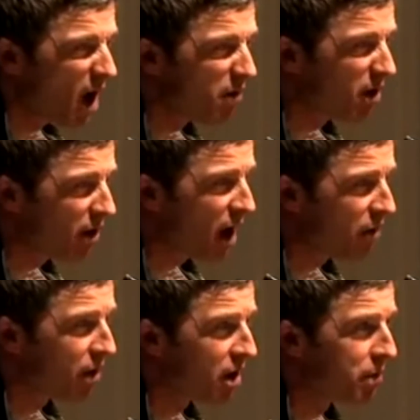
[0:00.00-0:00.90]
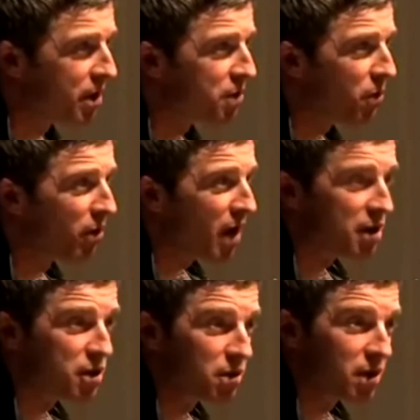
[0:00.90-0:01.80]
I regret it really because we only
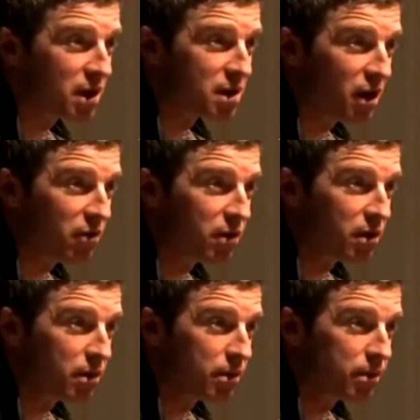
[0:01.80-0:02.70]
had two gigs left.